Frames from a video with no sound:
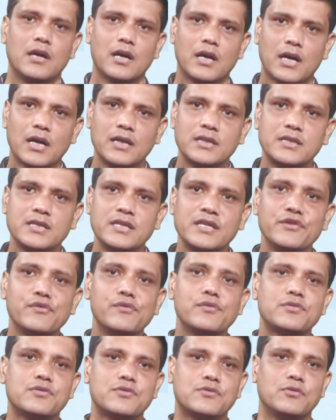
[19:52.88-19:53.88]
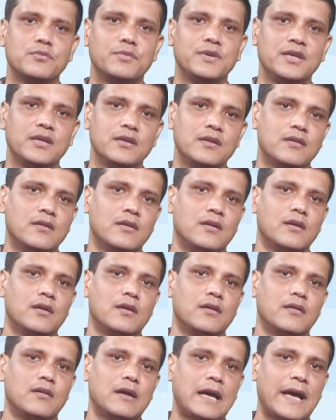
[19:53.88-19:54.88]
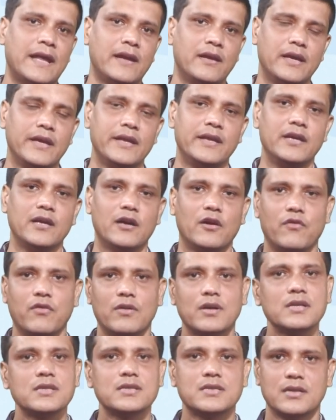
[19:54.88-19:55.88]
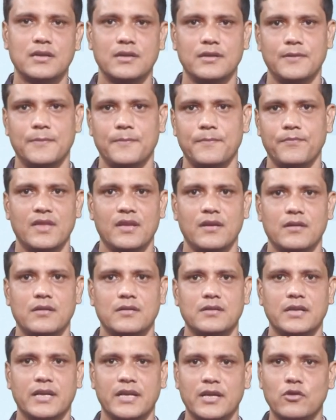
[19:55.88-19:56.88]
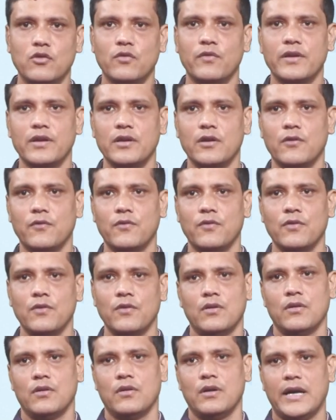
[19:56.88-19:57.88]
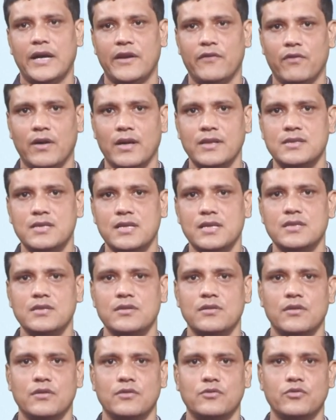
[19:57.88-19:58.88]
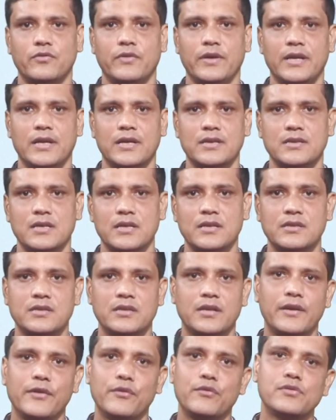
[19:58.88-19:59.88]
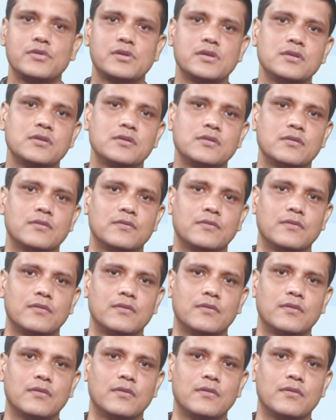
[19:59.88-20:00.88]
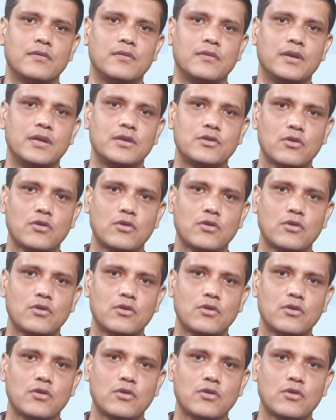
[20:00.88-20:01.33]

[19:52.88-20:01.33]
continues to be an area of concern. The recovery of advances to various institutions is